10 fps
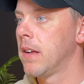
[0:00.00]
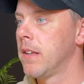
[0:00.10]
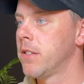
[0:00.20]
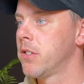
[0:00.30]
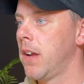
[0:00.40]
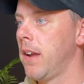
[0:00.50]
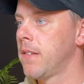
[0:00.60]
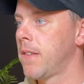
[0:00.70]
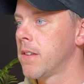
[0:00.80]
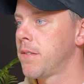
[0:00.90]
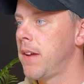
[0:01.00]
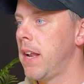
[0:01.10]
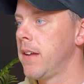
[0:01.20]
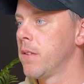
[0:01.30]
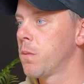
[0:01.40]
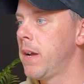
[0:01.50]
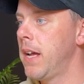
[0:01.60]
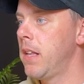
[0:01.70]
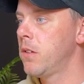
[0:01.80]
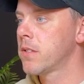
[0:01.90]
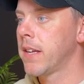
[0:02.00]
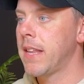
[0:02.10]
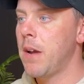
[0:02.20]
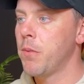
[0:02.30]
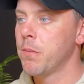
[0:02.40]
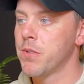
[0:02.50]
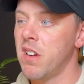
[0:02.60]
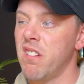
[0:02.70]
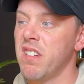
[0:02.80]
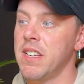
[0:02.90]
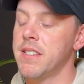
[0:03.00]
I'll change this fella as well looks like that one was already